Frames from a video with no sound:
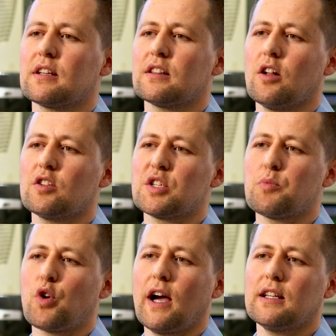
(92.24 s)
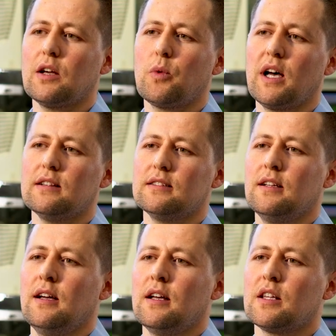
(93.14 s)
technology Brightline Weld,
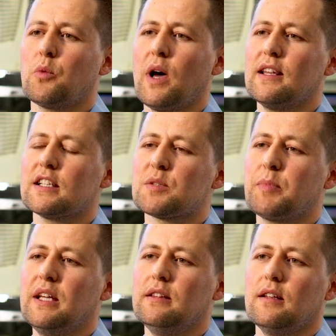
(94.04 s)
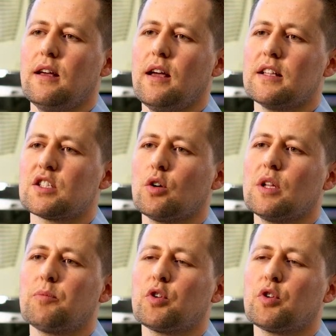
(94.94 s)
the welding speed and so the